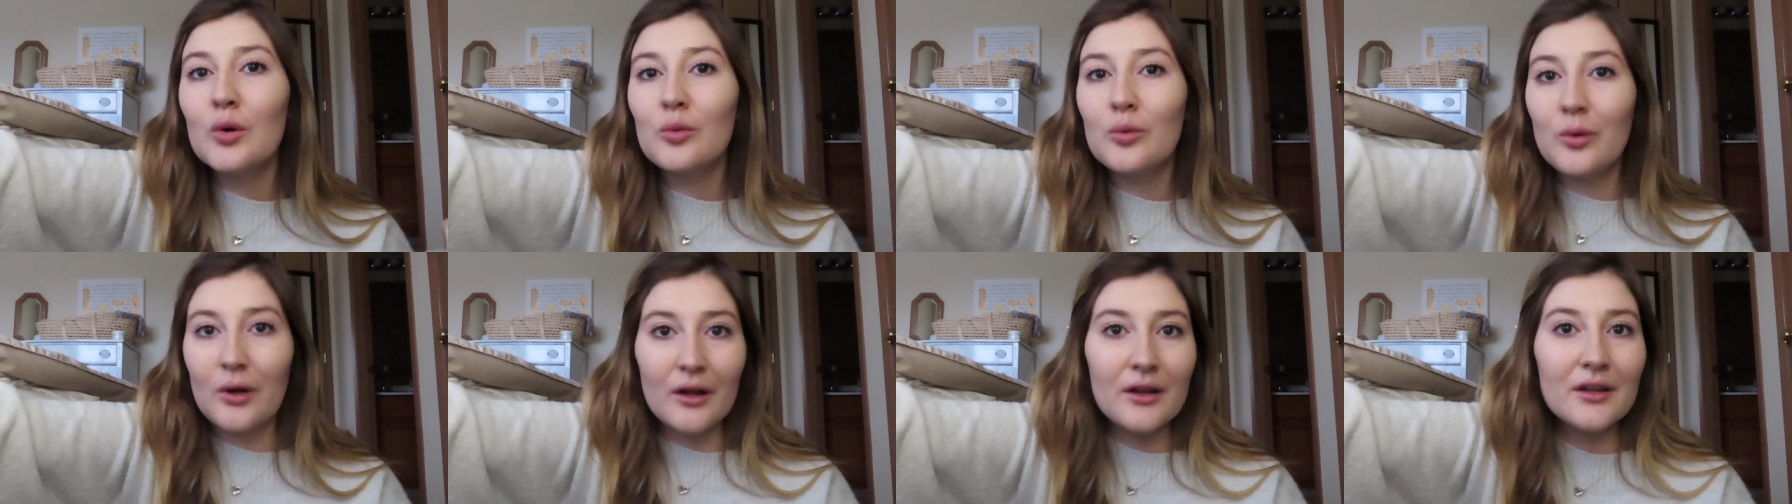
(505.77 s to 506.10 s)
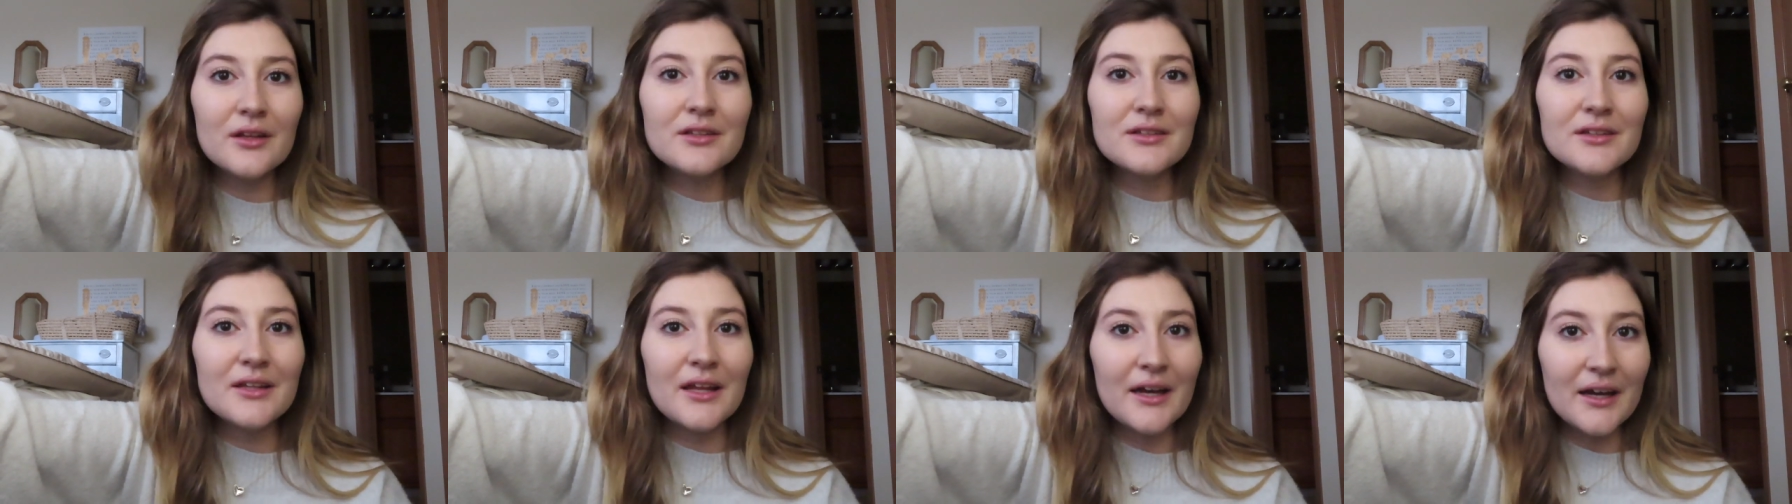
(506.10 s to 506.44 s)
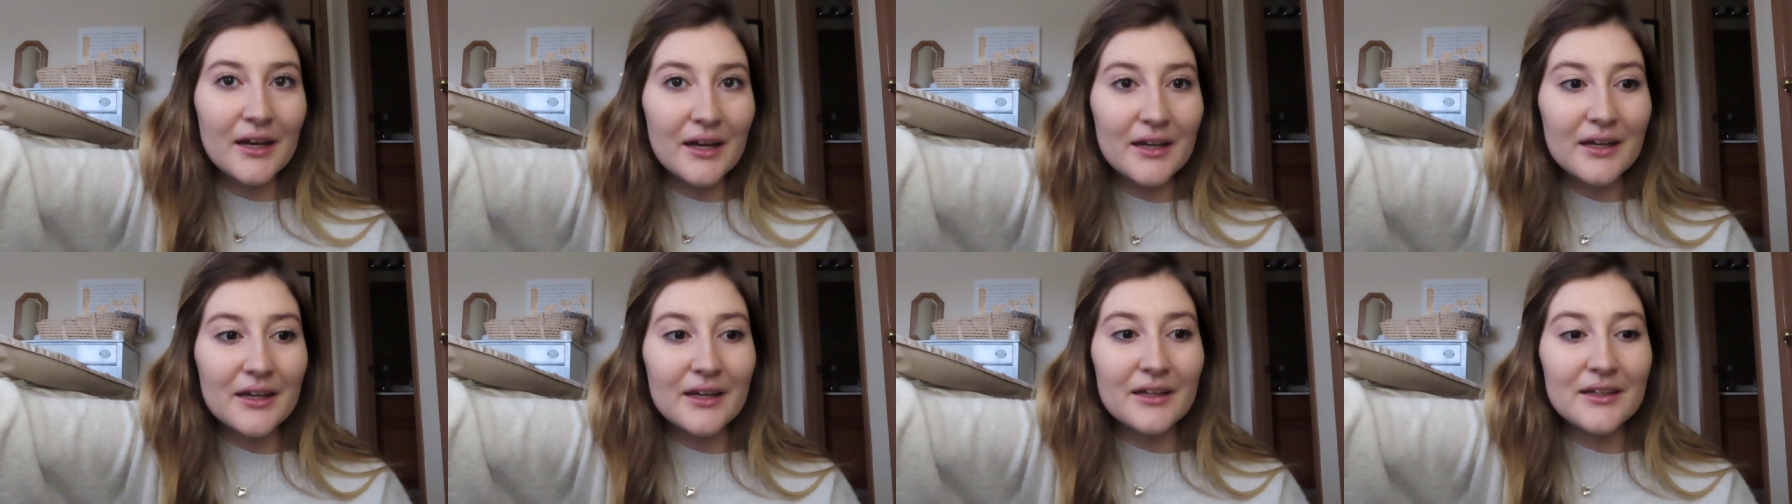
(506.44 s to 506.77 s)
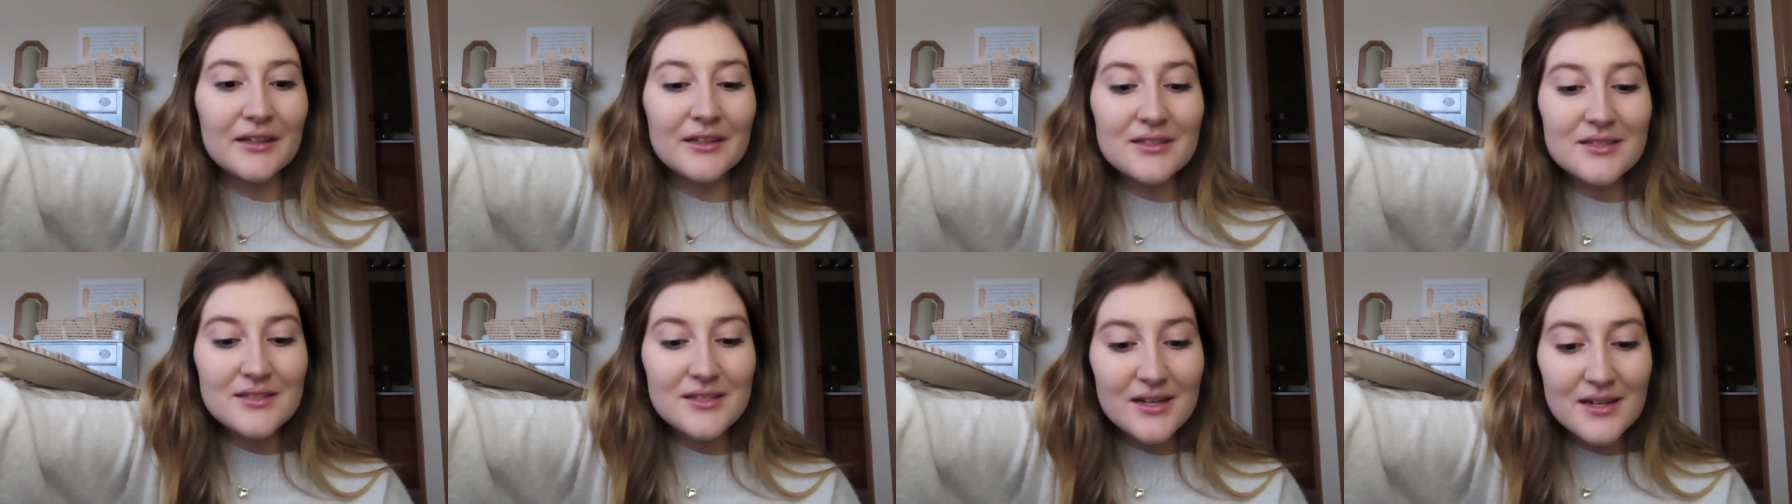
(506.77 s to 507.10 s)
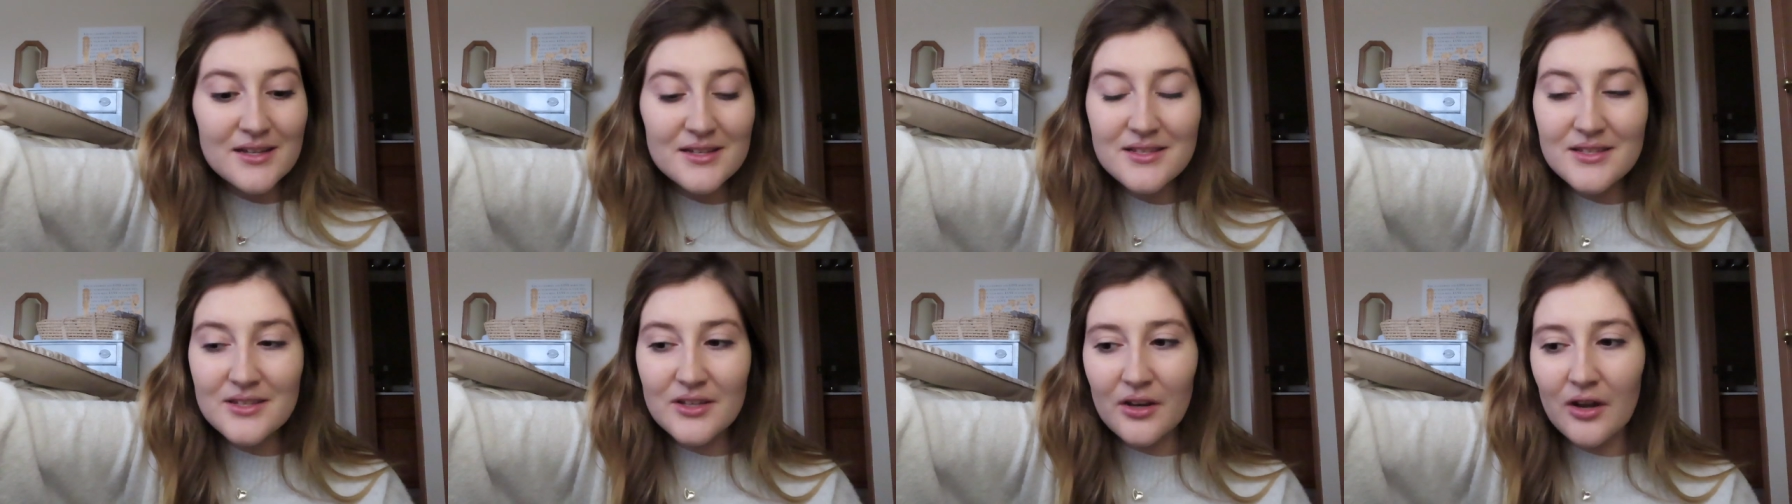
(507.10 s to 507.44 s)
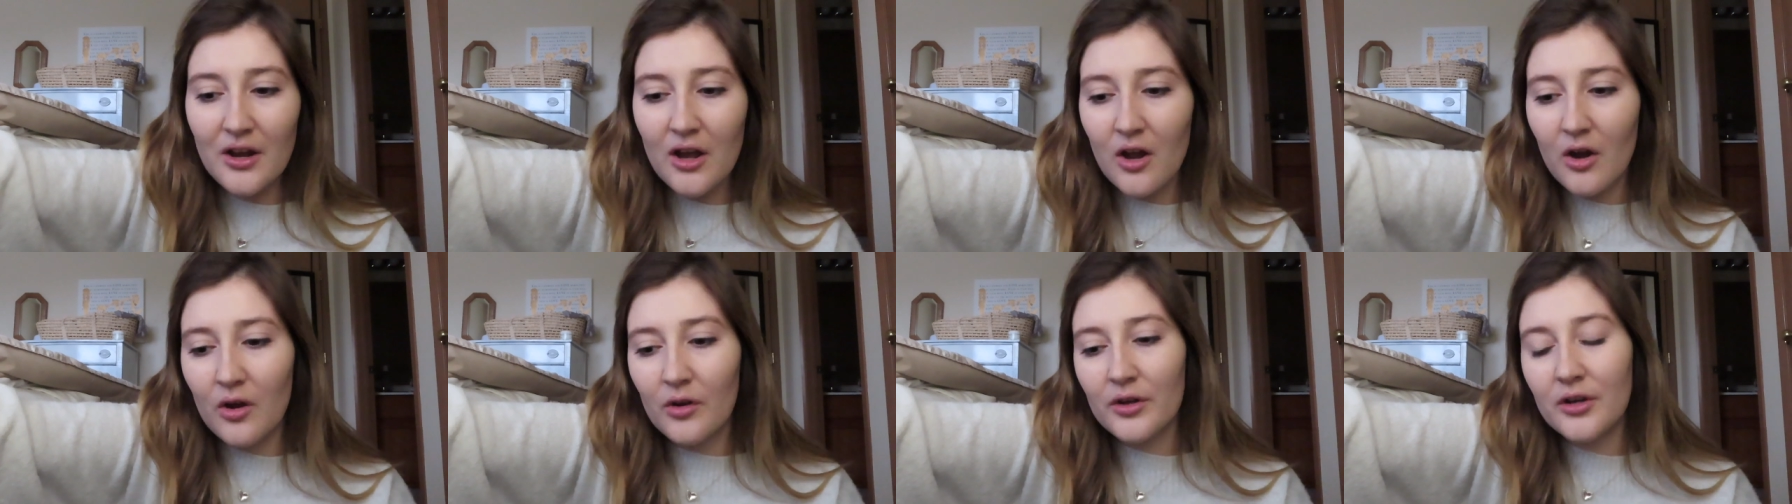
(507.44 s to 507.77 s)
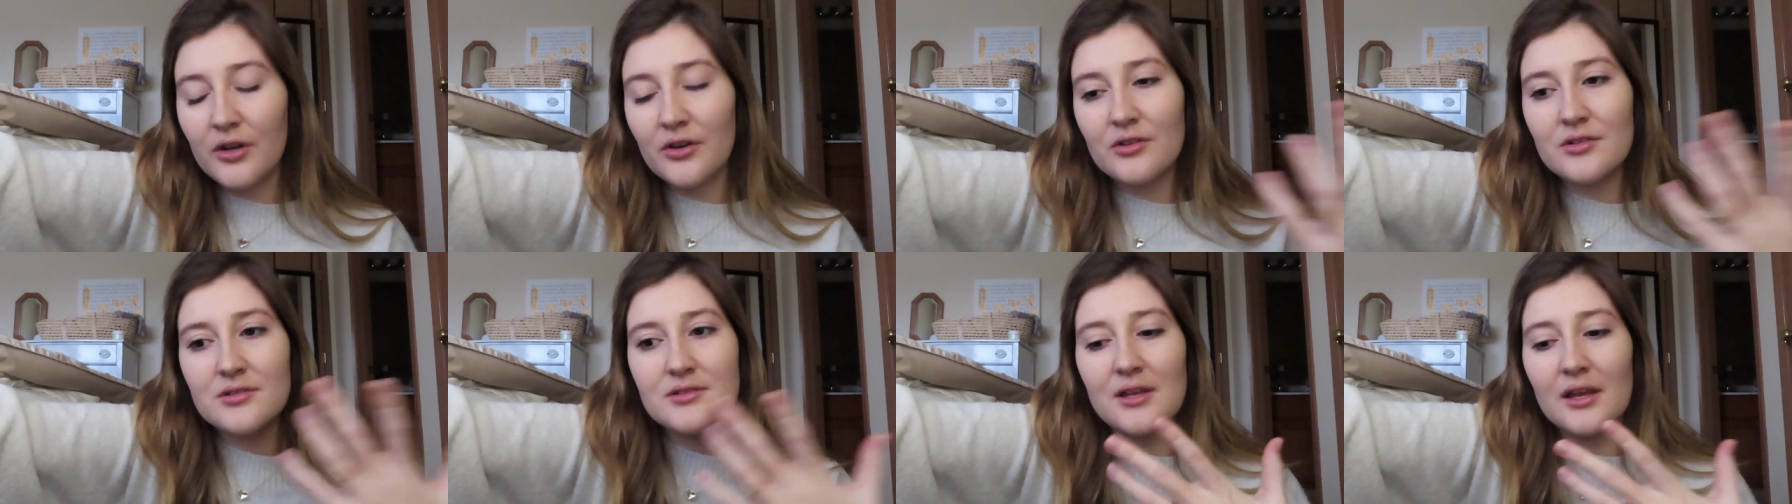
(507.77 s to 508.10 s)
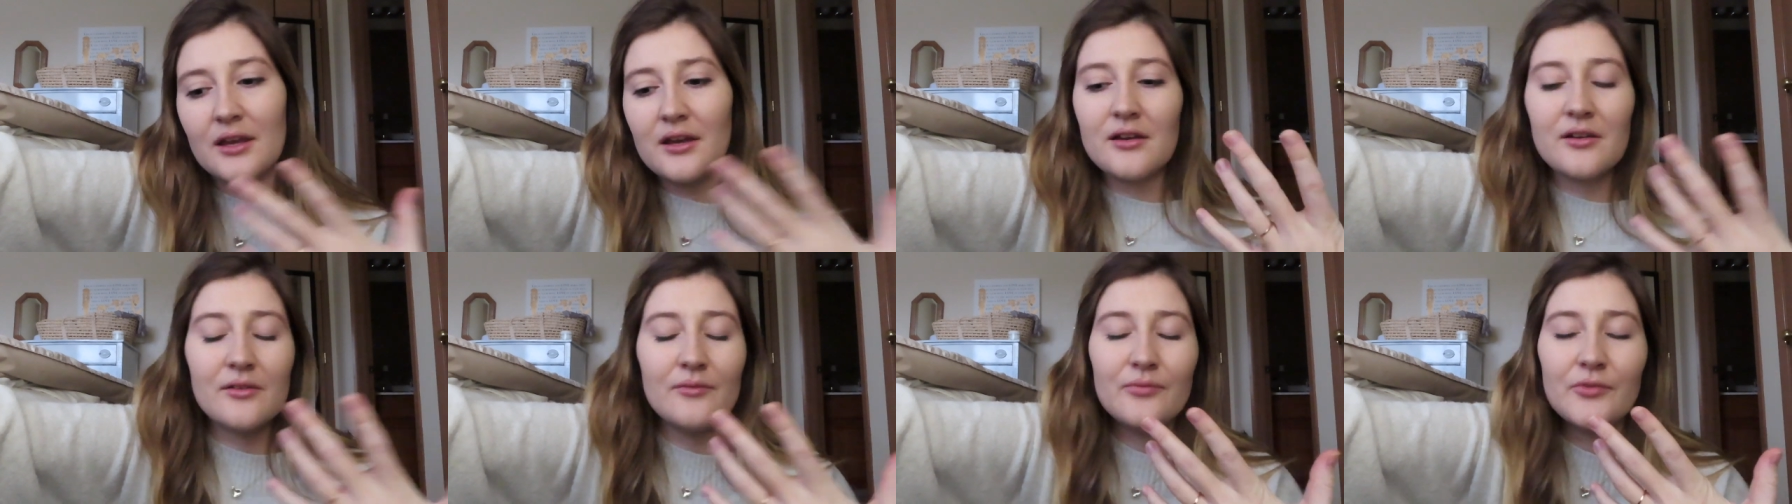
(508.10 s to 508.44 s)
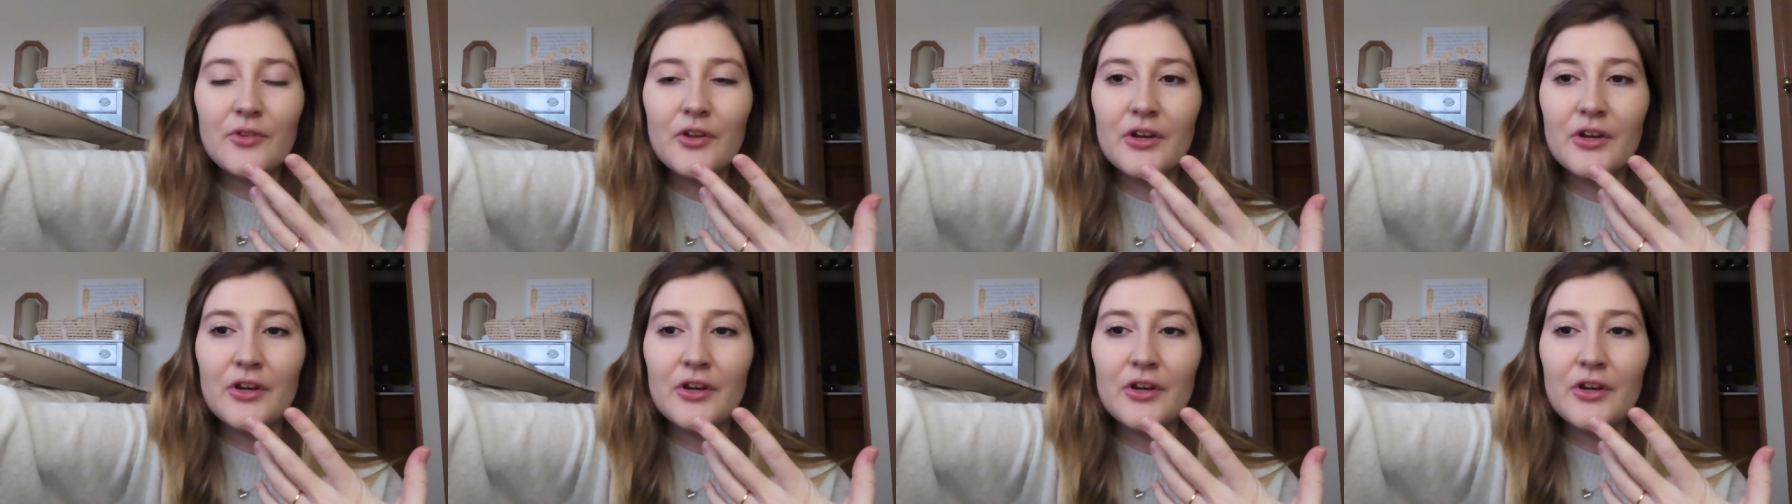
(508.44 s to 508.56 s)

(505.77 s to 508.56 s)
what the heck is this you know and you just like